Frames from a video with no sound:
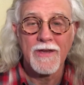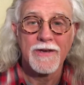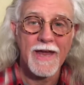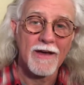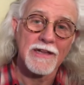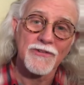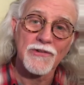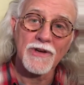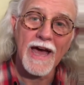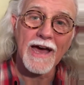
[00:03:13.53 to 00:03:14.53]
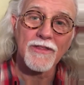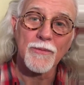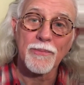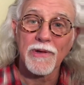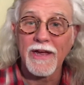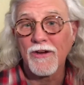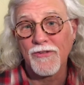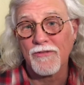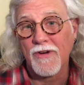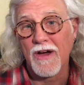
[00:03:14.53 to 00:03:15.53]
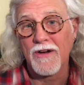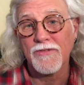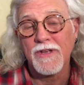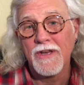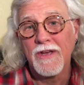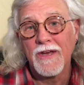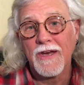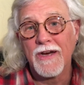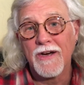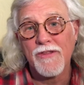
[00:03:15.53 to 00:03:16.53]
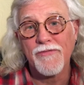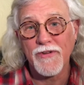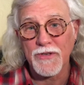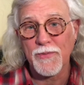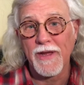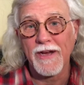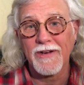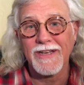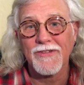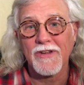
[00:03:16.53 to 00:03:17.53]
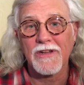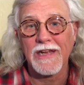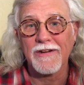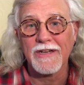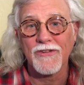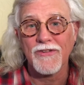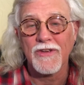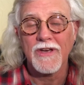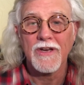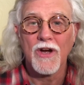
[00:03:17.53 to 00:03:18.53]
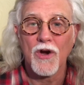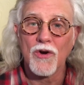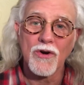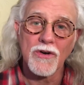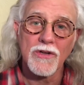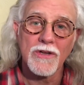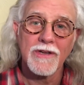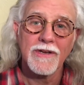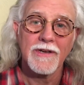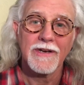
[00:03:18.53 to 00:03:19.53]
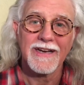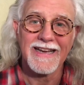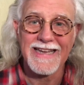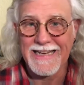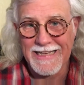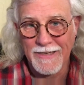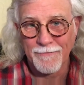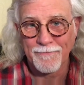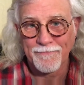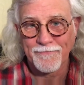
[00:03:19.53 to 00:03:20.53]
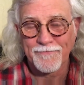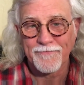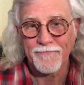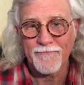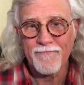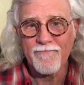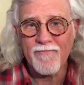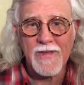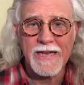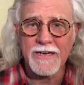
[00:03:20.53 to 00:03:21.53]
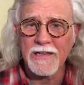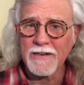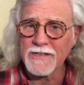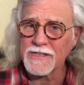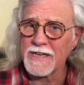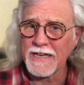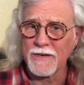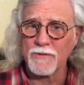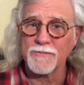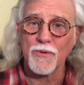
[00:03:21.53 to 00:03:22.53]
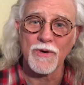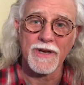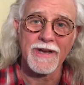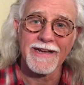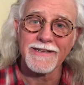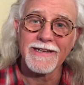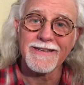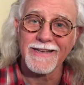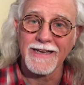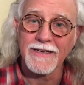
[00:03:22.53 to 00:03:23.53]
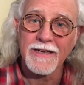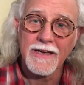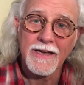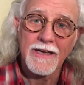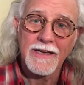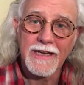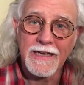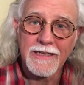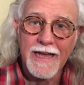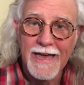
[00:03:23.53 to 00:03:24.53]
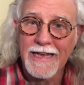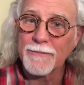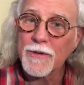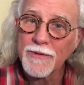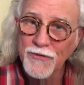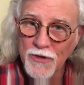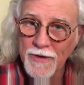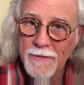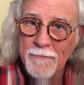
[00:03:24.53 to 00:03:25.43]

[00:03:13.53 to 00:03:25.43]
Now, let's look at the players involved. The first player is Clarence Earl Gideon. And Clarence Gideon was born in 1910 in Hannibal, Missouri.